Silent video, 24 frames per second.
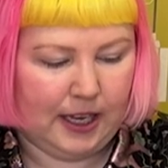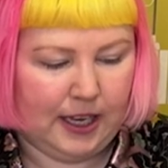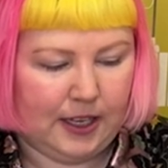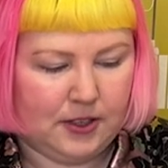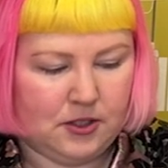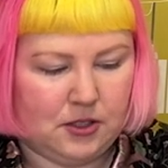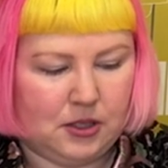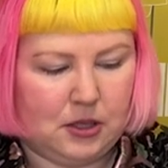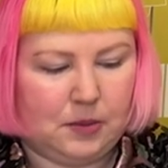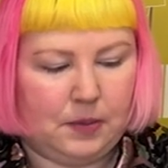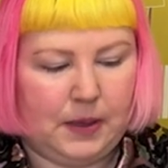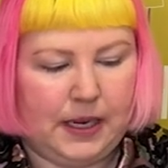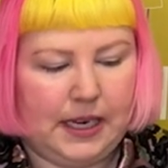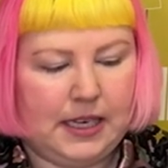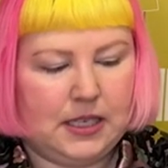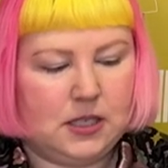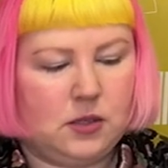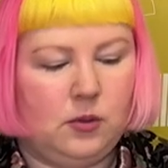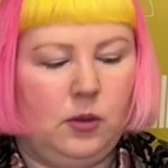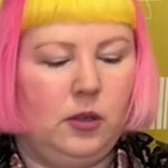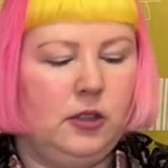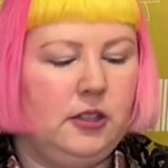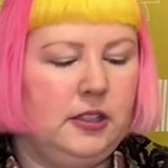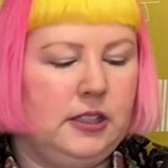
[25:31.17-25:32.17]
so the piece
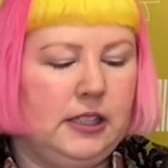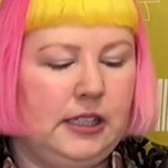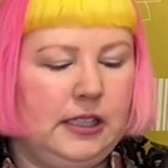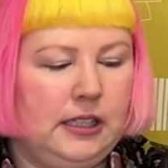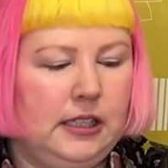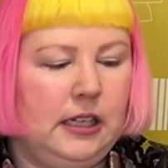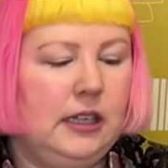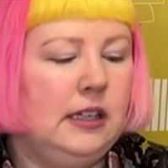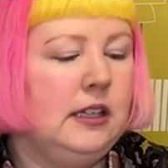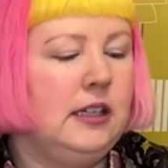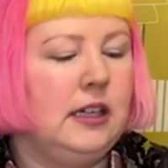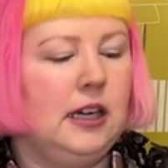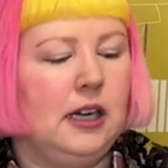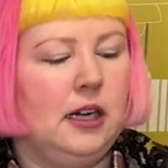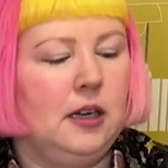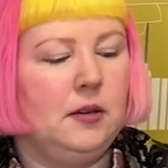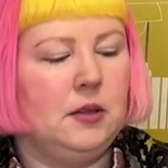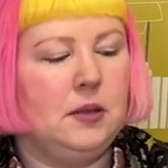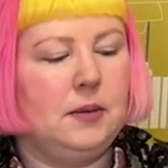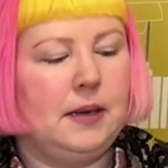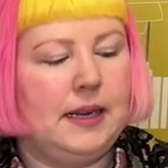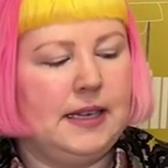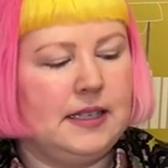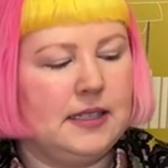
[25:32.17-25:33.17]
quality, um, the
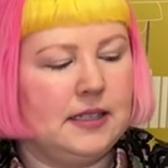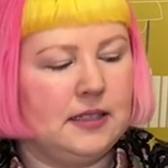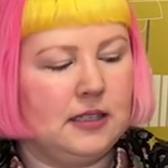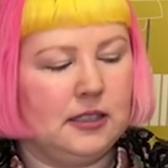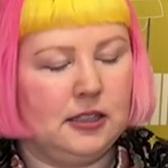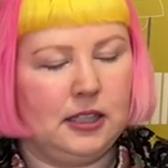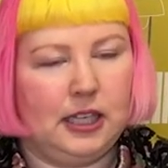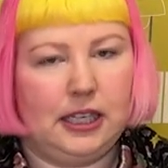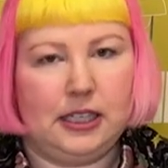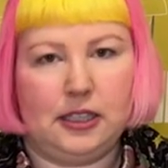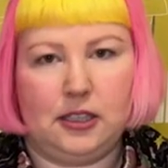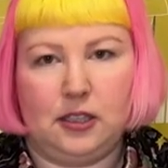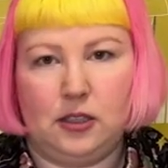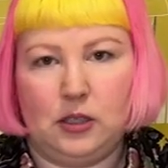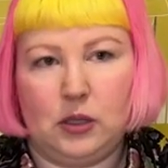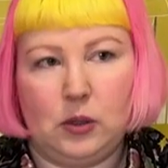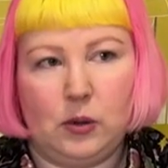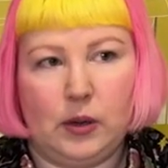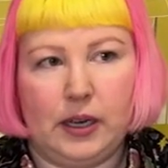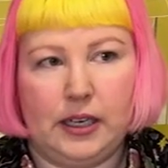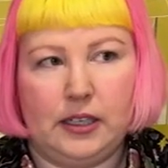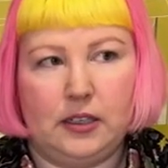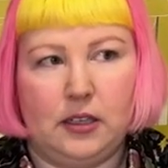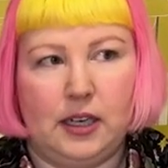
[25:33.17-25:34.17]
pieces are like
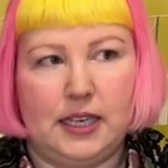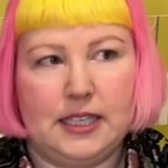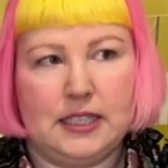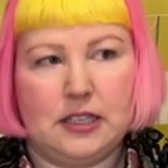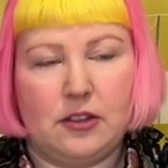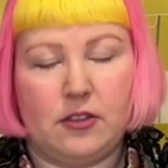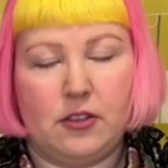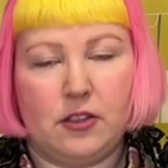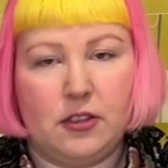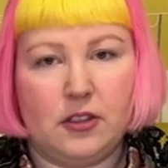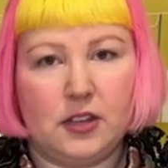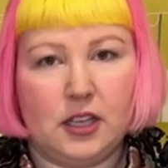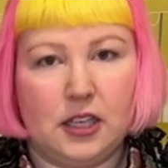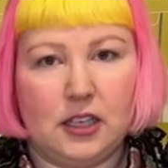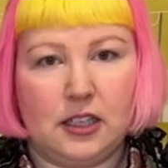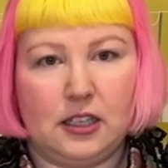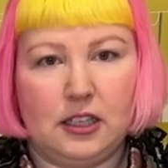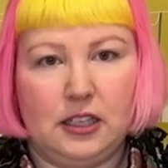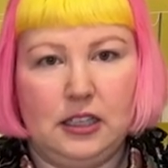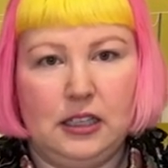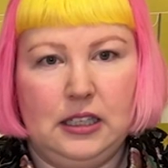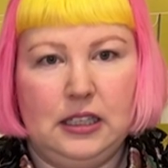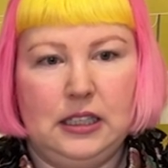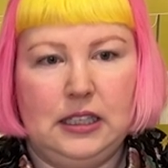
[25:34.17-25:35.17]
quite nice and thick.
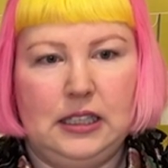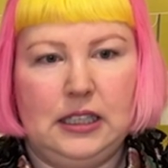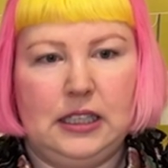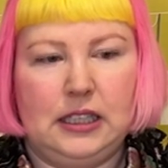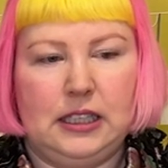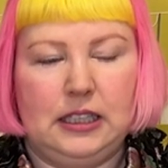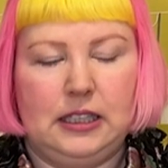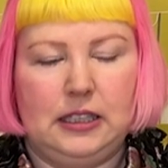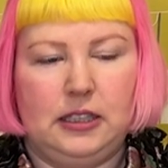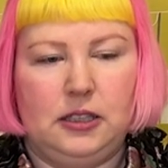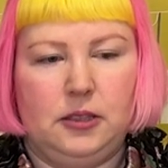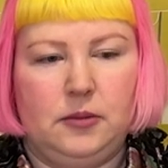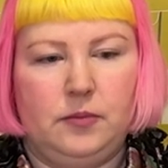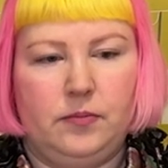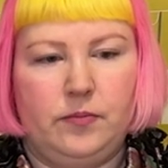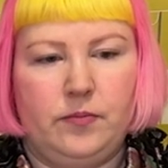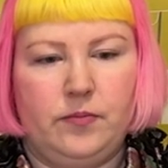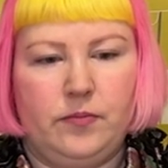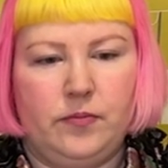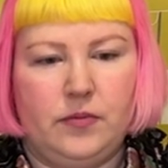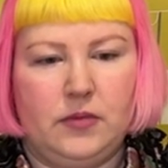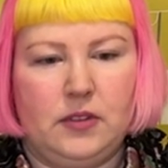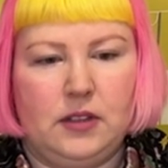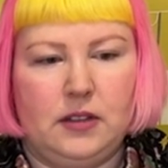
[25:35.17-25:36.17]
Um,
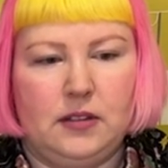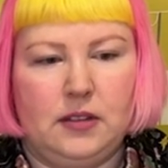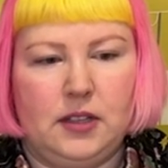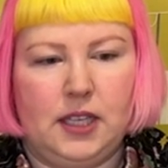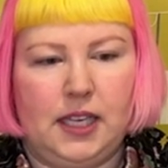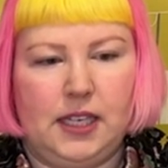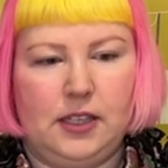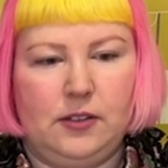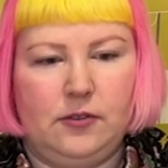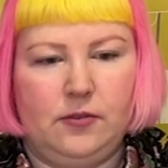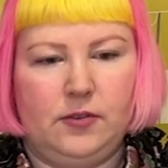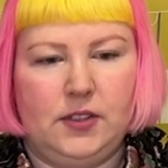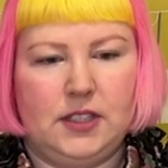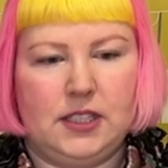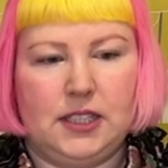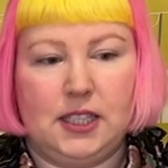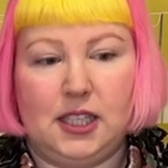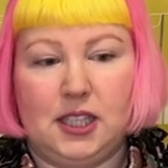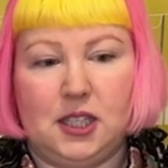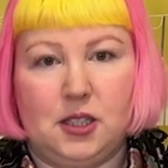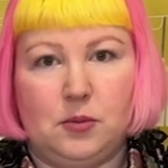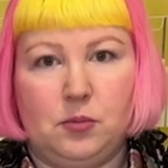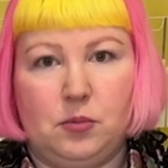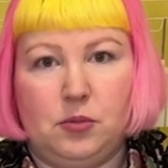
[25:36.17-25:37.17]
they fit
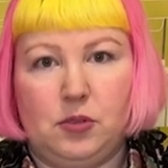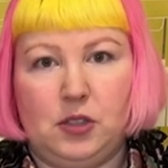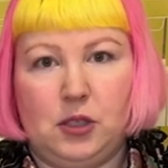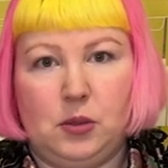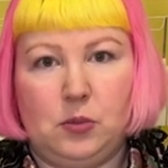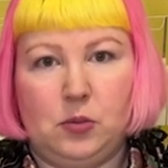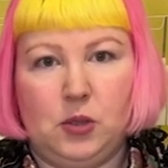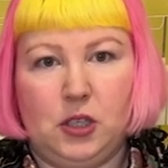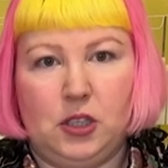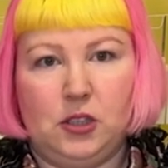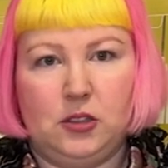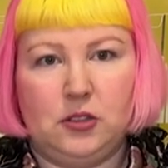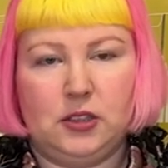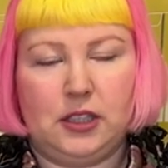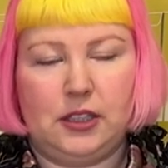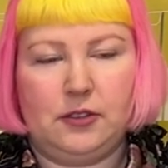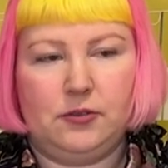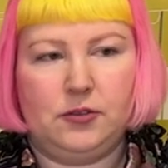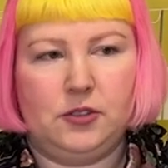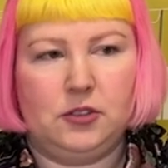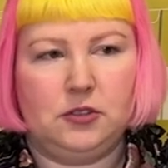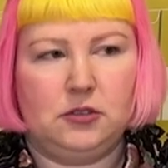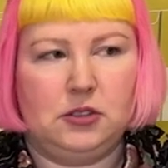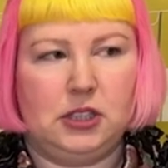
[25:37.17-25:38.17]
together pretty well. They
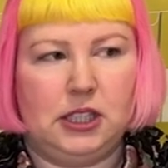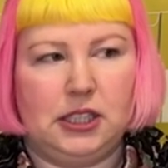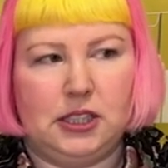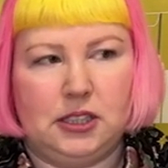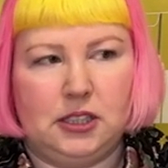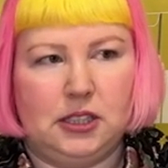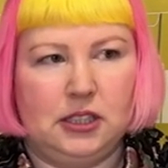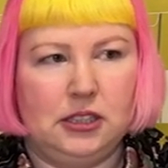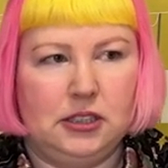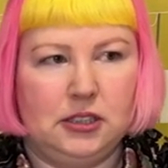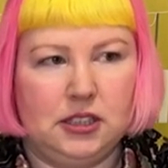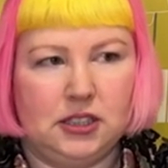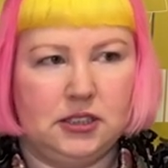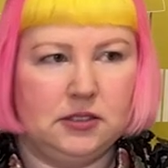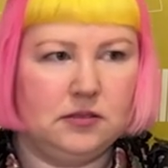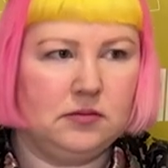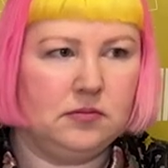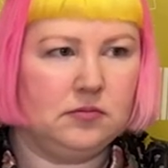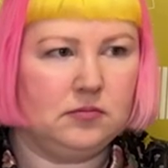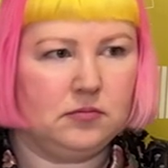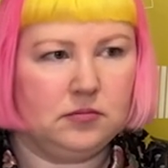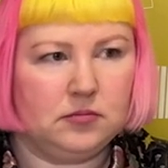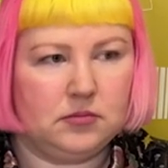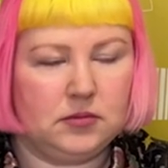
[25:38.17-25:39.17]
feel like,
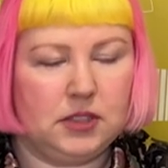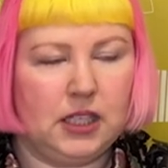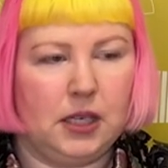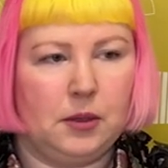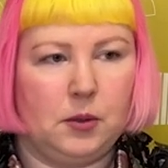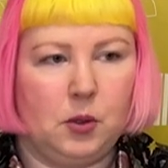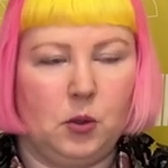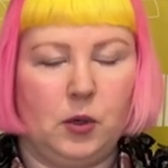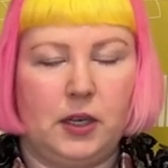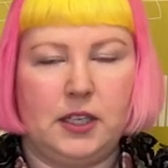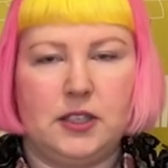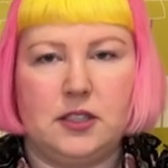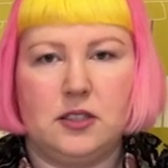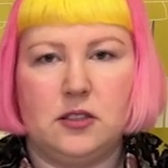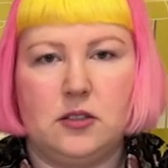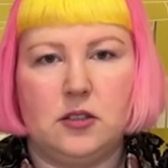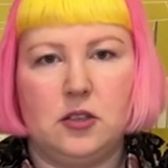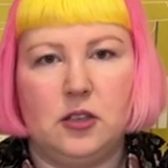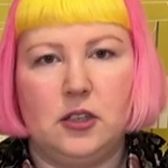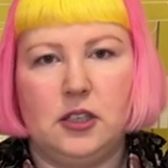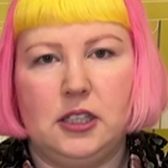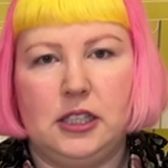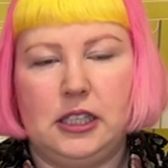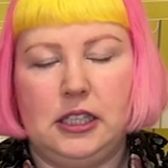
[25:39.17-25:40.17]
yeah, quite
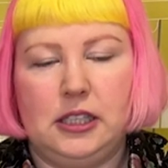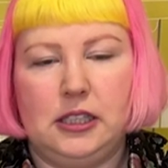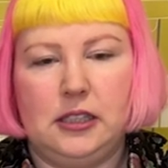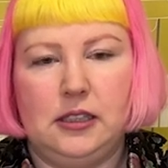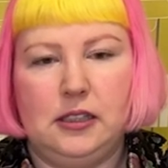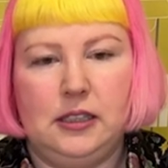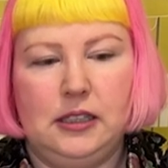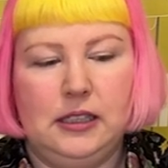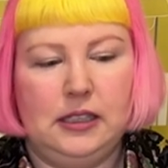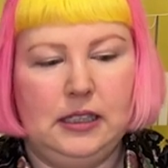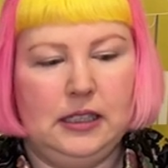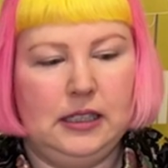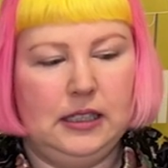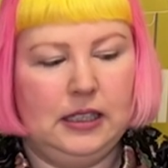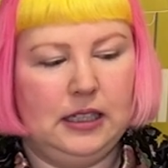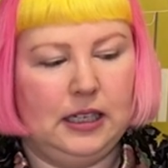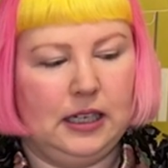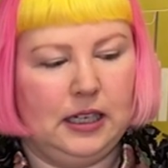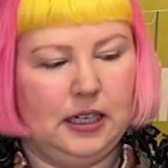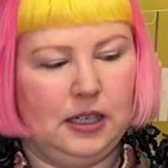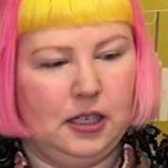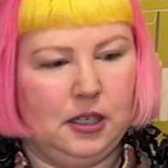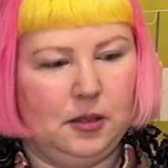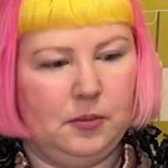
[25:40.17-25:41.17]
sturdy.
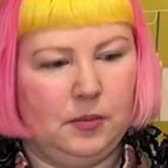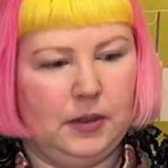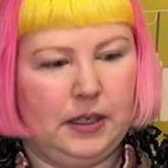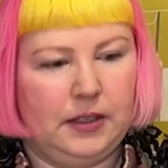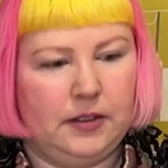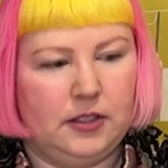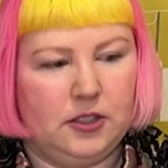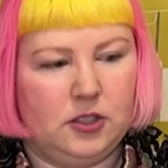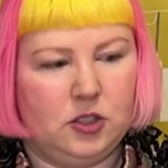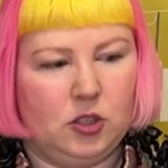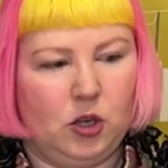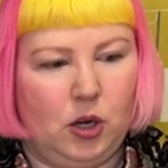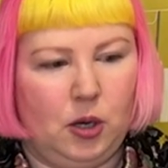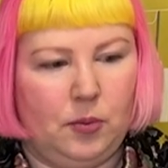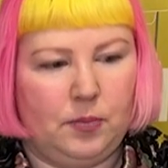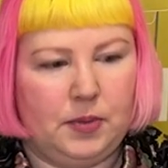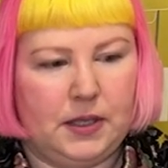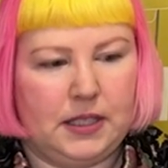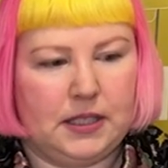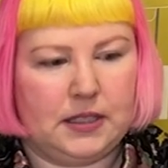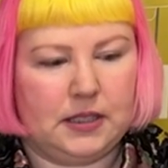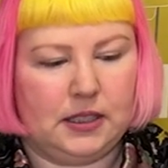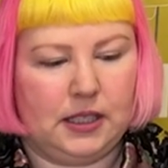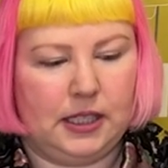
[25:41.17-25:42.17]
Um, and the top
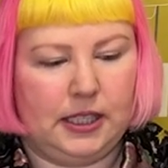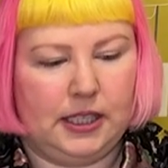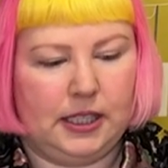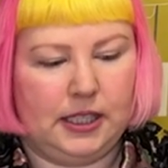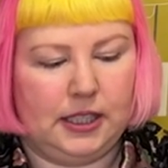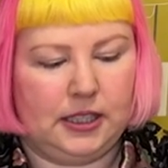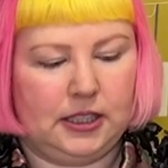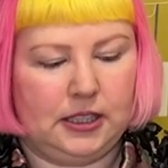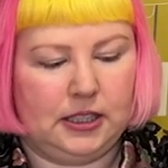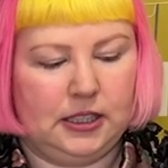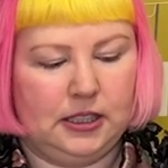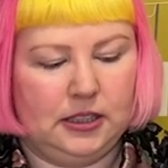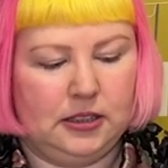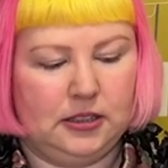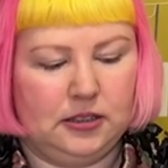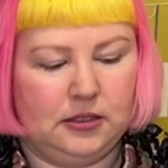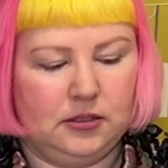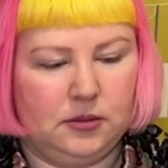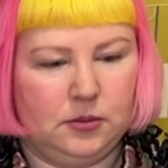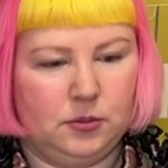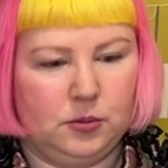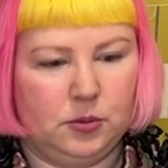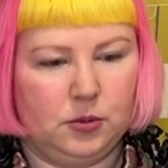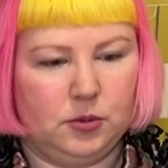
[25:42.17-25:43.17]
is like
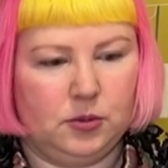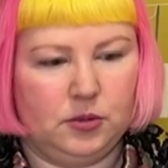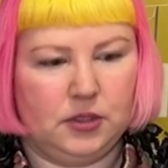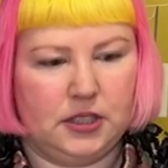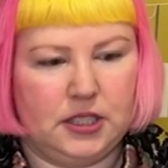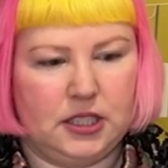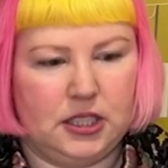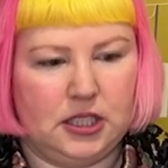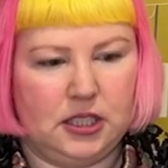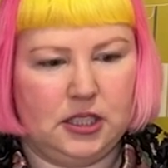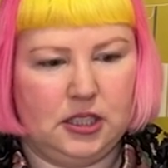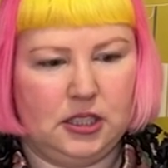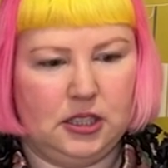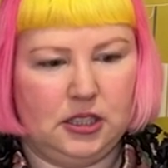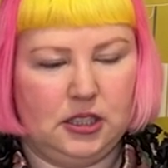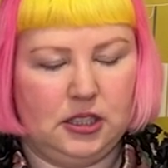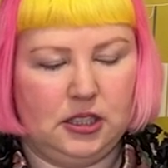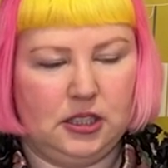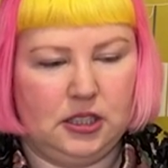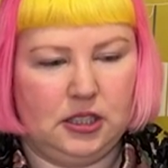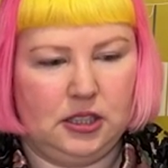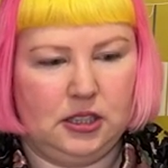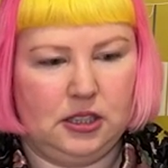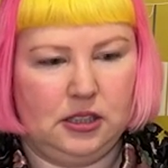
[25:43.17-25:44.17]

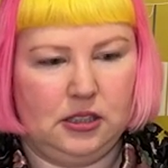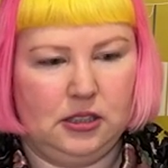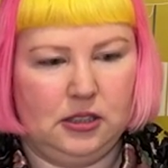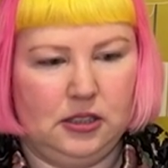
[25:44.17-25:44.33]
pretty,